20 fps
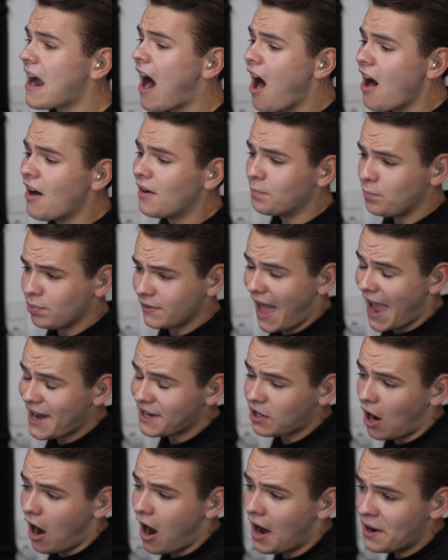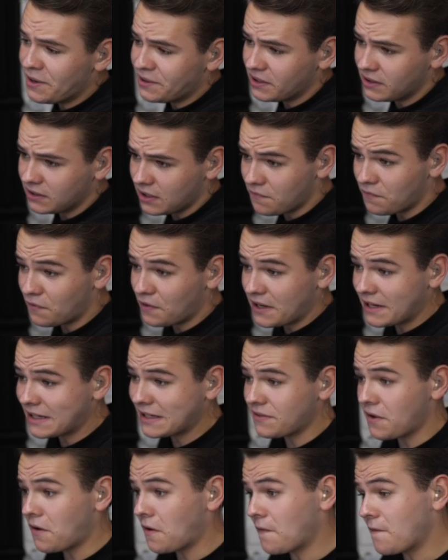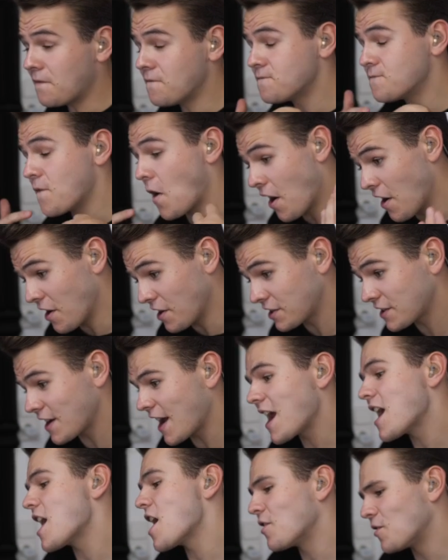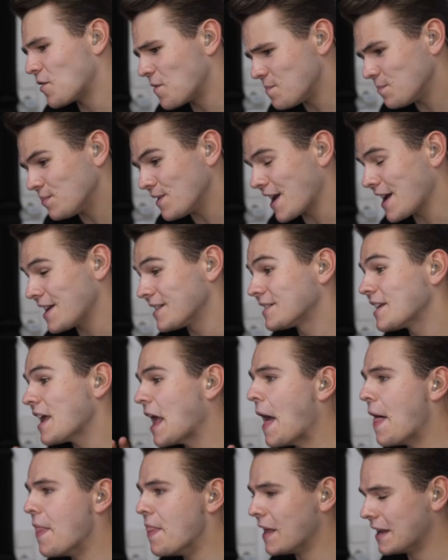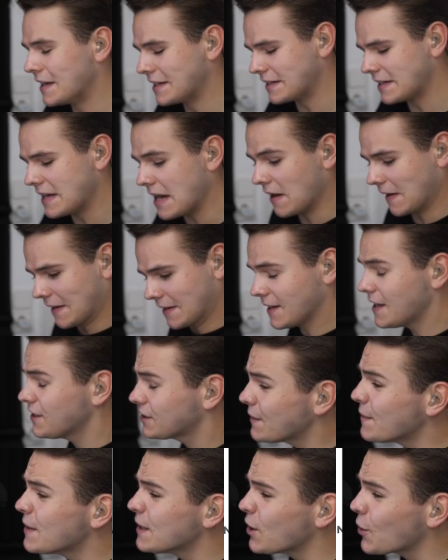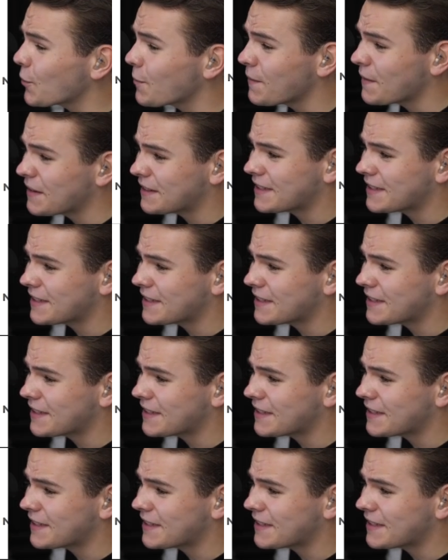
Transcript: are planning on delivering their first aeroplanes this year. So let's give it a little bit of